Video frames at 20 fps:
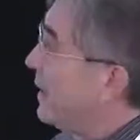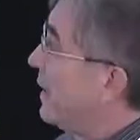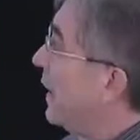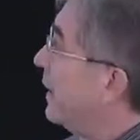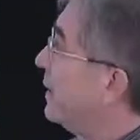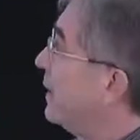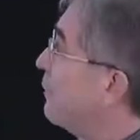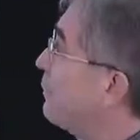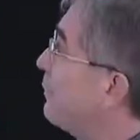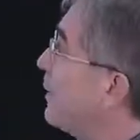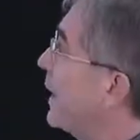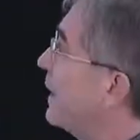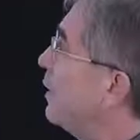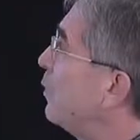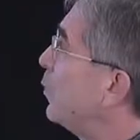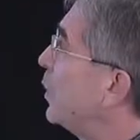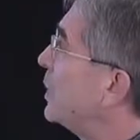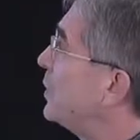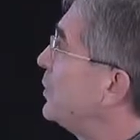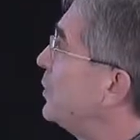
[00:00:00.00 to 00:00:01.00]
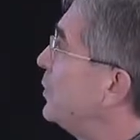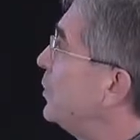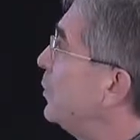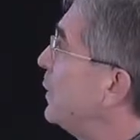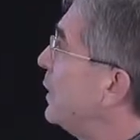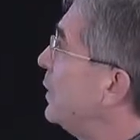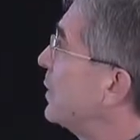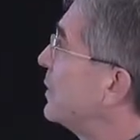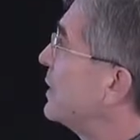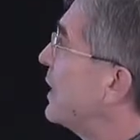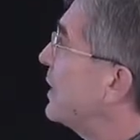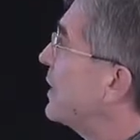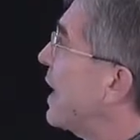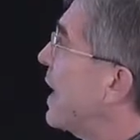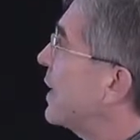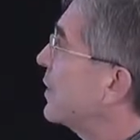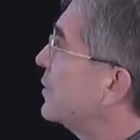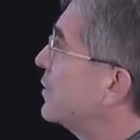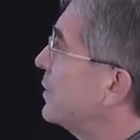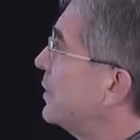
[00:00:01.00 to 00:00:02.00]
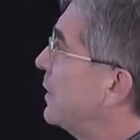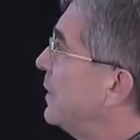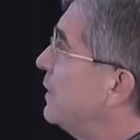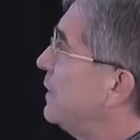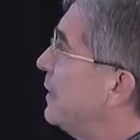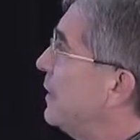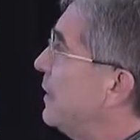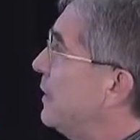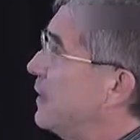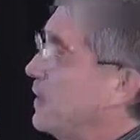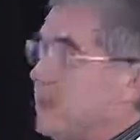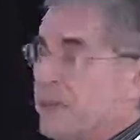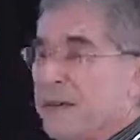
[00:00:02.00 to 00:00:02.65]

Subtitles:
And then a final one, too, we looked at actually the